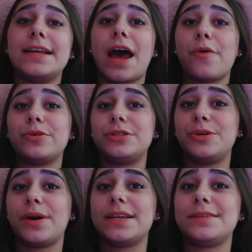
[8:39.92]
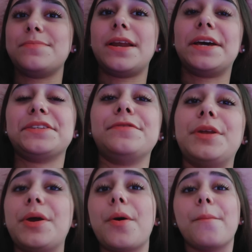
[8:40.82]
and I will see you guys in my next
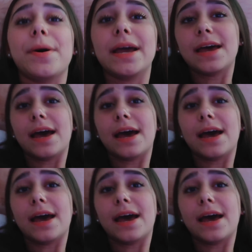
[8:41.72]
video. Bye